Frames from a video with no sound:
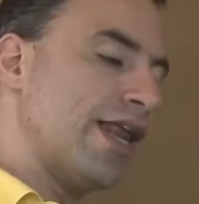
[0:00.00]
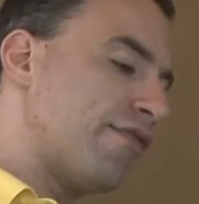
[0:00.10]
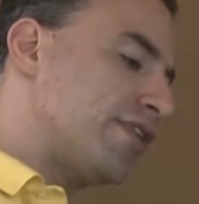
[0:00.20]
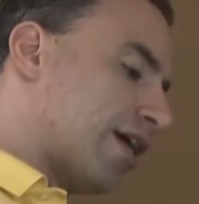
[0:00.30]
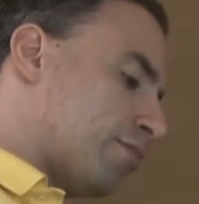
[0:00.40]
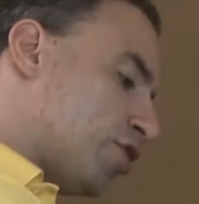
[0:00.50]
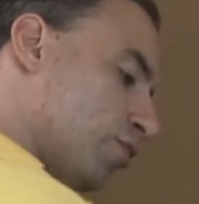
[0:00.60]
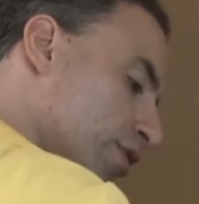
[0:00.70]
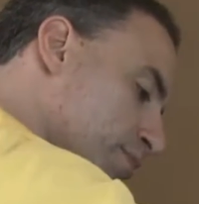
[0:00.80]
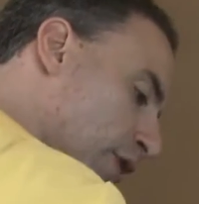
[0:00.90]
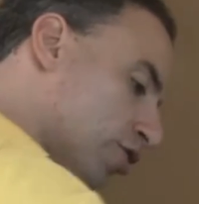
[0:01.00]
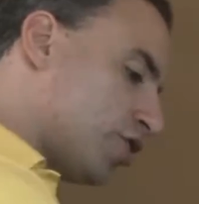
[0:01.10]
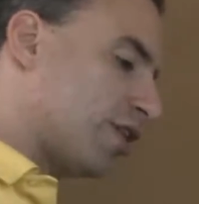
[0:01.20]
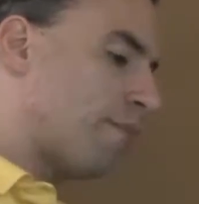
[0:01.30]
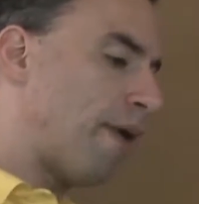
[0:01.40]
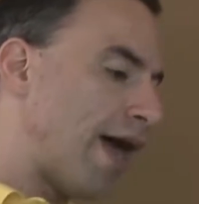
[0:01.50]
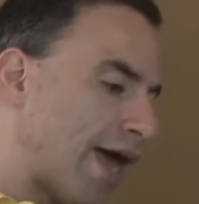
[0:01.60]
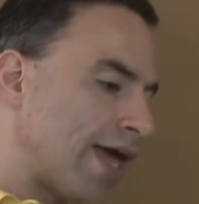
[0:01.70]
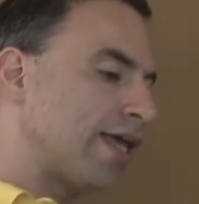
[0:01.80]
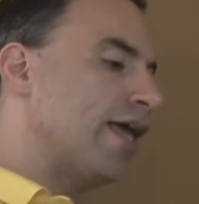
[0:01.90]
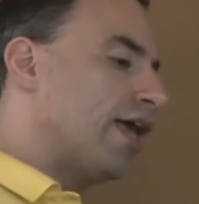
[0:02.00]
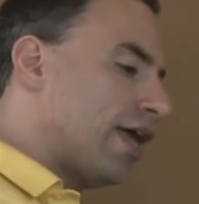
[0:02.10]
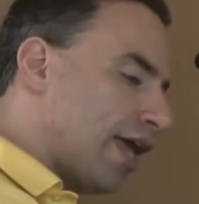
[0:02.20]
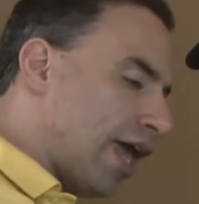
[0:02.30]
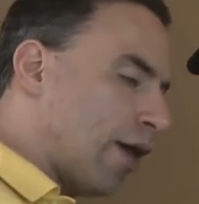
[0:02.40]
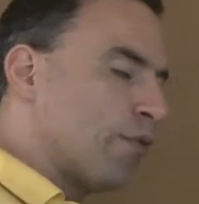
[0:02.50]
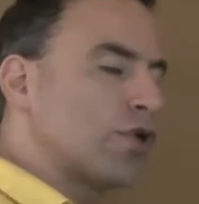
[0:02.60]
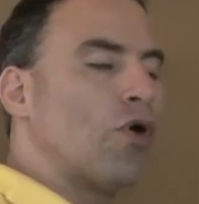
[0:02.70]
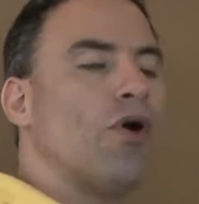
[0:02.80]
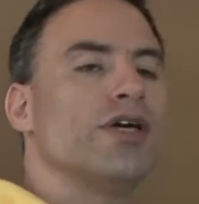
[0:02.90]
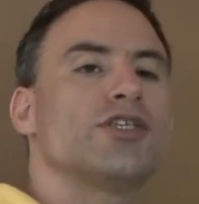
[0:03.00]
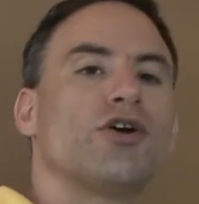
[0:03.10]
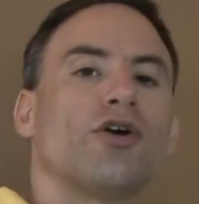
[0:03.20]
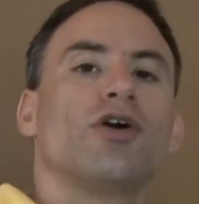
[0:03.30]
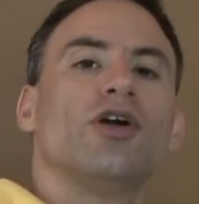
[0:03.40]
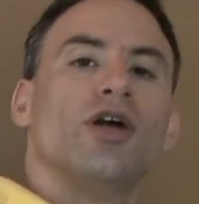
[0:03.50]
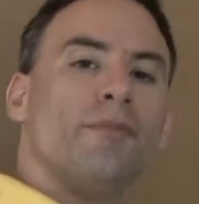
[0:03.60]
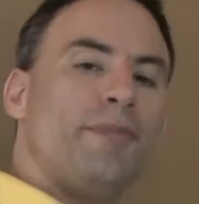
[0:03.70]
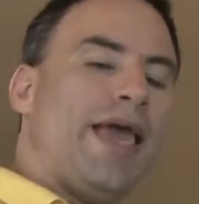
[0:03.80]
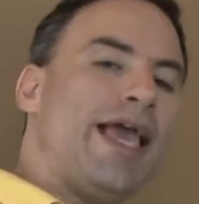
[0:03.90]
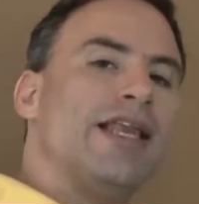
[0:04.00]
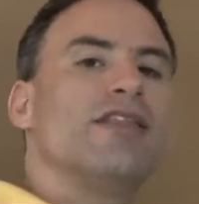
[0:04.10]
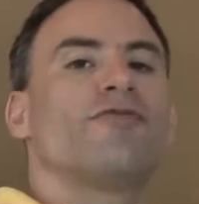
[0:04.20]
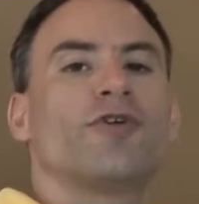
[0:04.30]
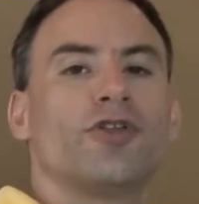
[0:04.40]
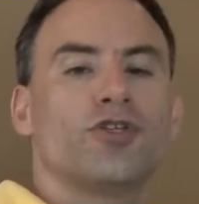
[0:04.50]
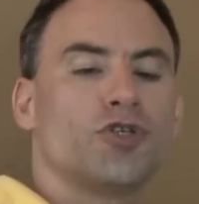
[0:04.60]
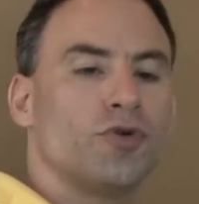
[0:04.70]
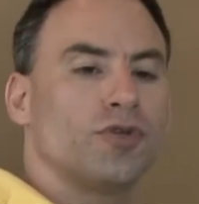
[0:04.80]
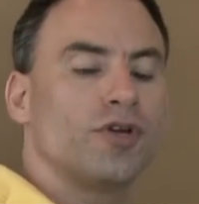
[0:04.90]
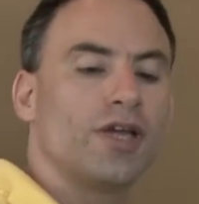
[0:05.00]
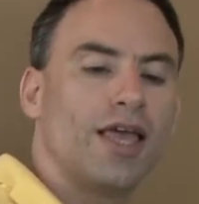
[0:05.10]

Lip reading: every time she was punching the bag, it would cause her pain in the front of the shoulder.